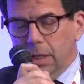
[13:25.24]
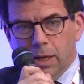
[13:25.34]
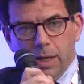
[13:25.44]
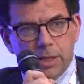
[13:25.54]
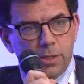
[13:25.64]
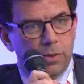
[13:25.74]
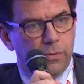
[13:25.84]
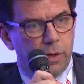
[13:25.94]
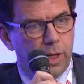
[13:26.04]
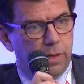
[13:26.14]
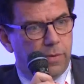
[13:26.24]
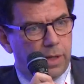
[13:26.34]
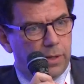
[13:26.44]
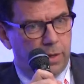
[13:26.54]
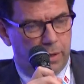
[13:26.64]
Let's not forget
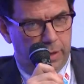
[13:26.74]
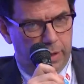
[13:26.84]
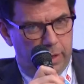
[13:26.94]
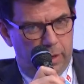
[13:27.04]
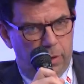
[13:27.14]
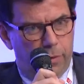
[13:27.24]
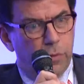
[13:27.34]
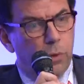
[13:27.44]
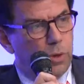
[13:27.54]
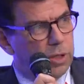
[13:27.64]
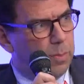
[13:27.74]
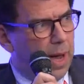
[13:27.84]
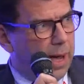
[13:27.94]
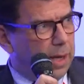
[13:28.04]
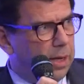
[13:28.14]
that uh, a few years
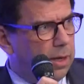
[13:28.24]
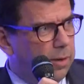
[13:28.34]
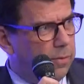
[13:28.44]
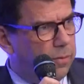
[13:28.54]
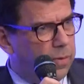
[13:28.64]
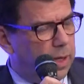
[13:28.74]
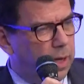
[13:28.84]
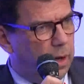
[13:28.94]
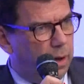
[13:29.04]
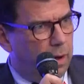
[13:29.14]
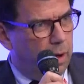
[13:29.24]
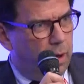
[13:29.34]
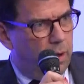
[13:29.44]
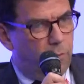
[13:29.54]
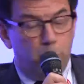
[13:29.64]
back, the, uh,
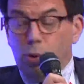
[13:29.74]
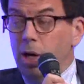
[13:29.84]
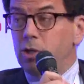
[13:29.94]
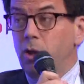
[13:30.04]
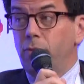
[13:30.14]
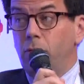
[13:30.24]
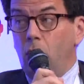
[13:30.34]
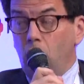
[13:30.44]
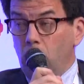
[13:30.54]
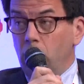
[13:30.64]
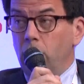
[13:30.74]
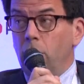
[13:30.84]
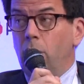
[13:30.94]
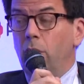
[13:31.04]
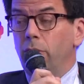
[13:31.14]
the price of oil
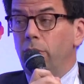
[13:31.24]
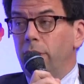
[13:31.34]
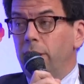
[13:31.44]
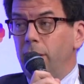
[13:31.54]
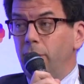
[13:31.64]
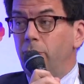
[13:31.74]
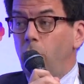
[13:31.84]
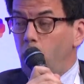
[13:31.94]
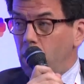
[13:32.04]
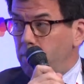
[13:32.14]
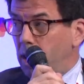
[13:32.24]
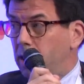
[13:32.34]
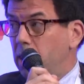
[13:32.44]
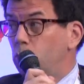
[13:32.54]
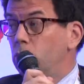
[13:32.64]
on the forward
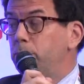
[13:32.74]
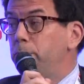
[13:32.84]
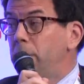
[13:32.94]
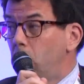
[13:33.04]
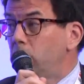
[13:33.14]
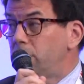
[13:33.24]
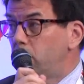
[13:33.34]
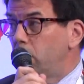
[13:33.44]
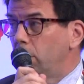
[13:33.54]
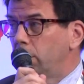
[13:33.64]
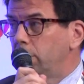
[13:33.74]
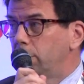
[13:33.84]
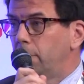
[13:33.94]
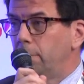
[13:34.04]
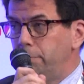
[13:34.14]
market was below zero,
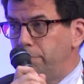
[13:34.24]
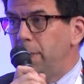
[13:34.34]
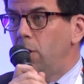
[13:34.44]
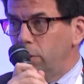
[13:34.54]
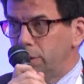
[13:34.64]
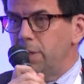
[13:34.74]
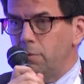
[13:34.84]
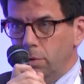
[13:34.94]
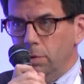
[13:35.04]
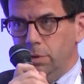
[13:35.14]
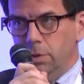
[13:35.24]
below zero.